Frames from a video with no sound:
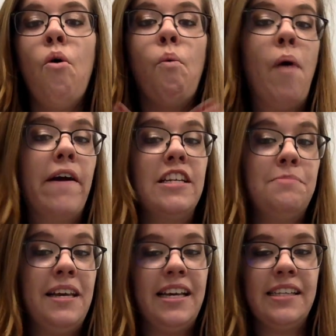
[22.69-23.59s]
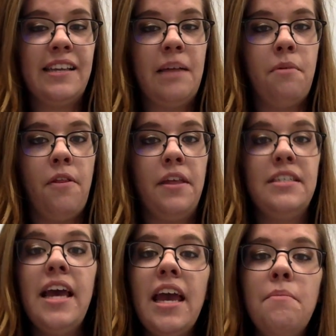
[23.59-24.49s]
where it's being set up on the
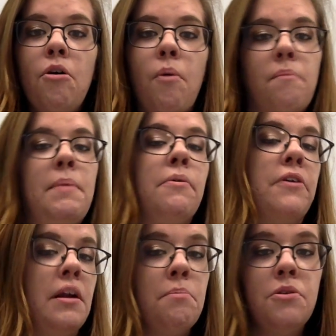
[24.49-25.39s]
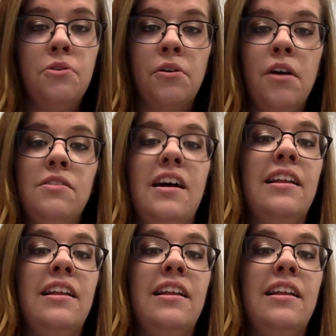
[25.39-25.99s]
table, where people are going to put their coats.